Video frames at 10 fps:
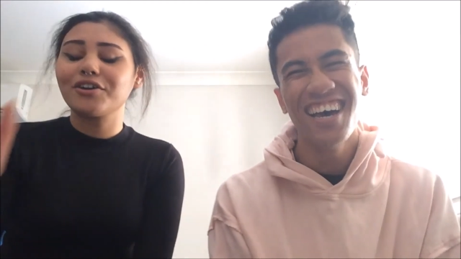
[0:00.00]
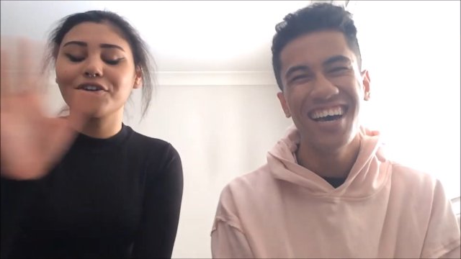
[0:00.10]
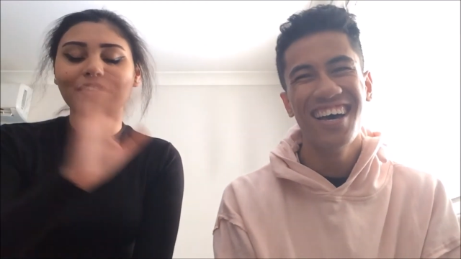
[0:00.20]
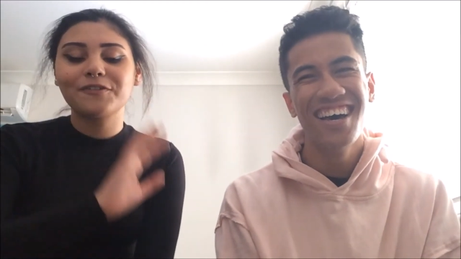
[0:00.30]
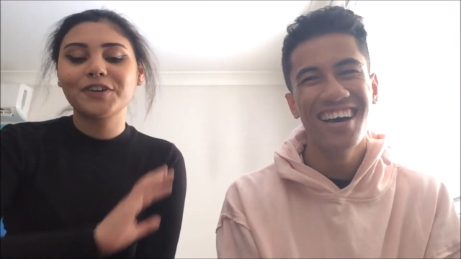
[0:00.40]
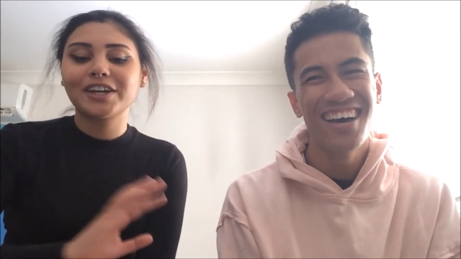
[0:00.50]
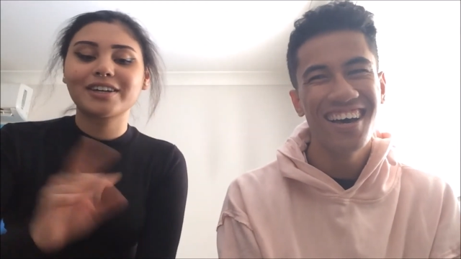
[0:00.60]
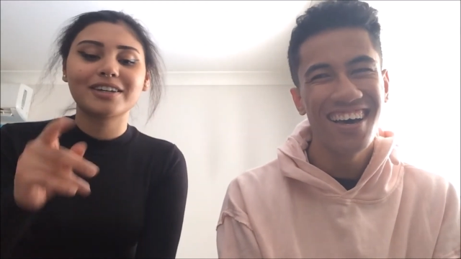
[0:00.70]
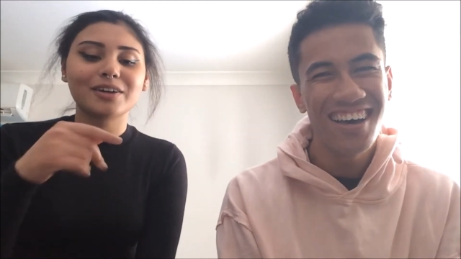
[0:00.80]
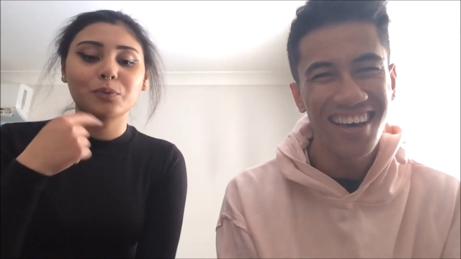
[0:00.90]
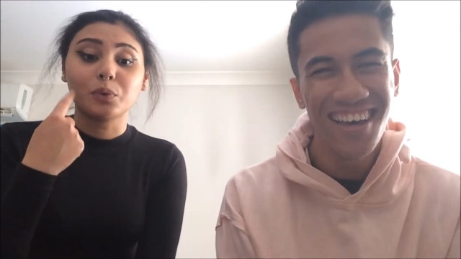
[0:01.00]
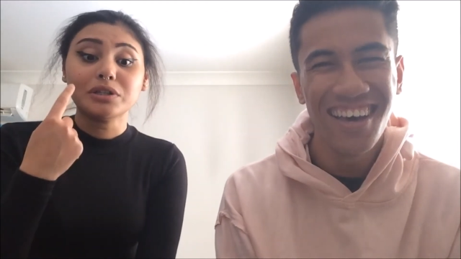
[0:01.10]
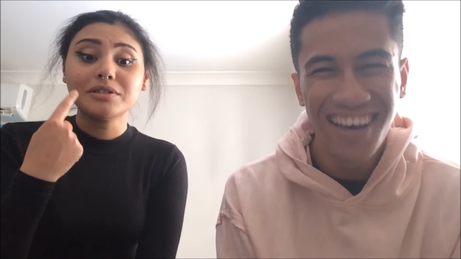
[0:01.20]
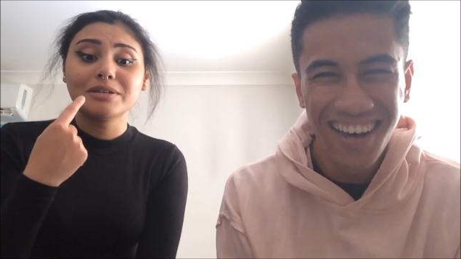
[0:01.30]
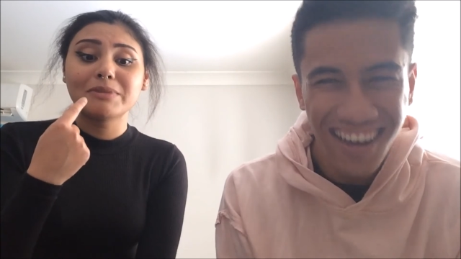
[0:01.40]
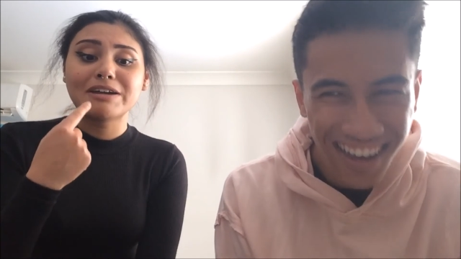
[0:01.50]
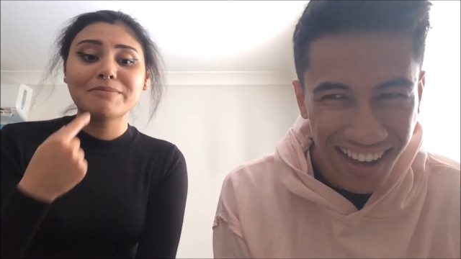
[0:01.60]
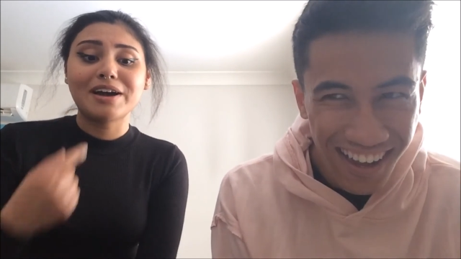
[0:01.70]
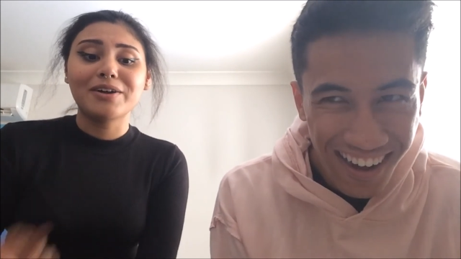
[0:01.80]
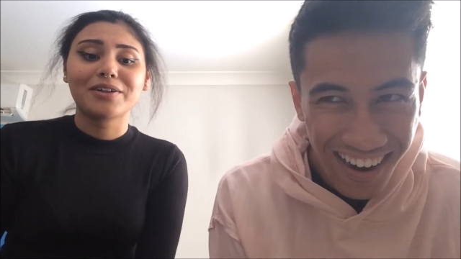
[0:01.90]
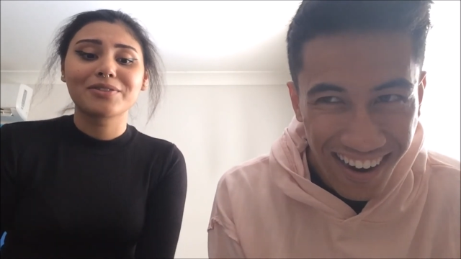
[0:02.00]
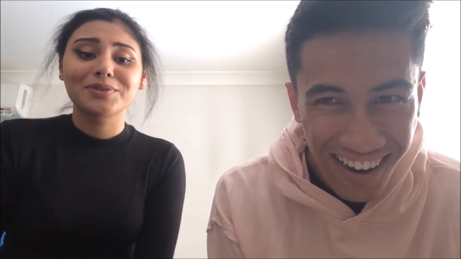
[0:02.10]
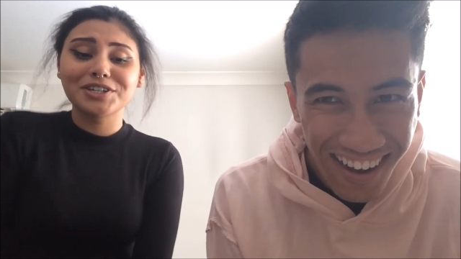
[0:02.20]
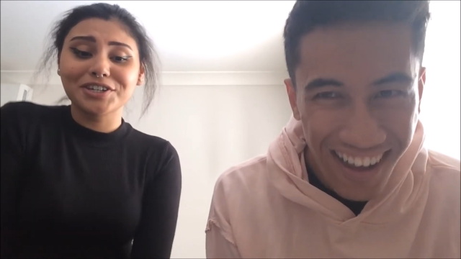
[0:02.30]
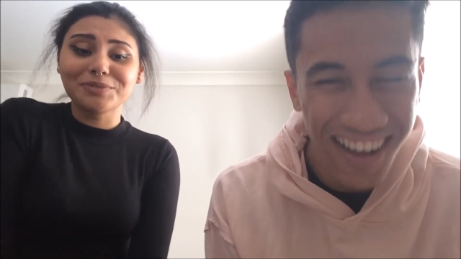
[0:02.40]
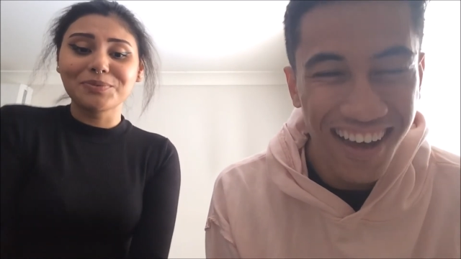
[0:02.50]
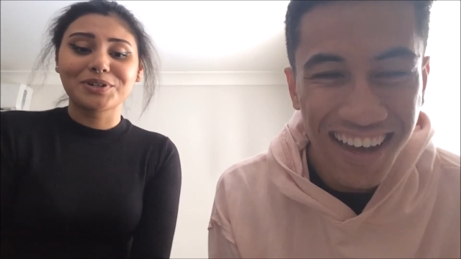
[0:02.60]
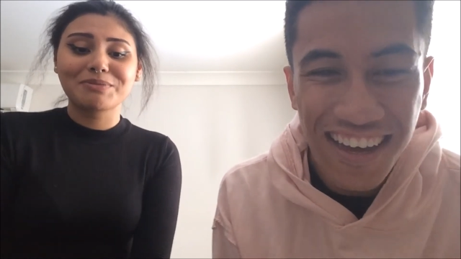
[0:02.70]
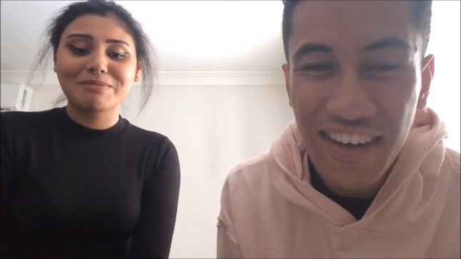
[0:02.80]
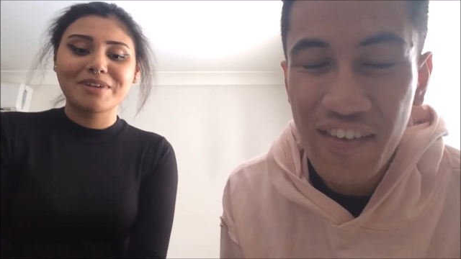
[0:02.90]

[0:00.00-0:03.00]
Speaker 1: horrific, what's in my mouth? What are you gonna put in my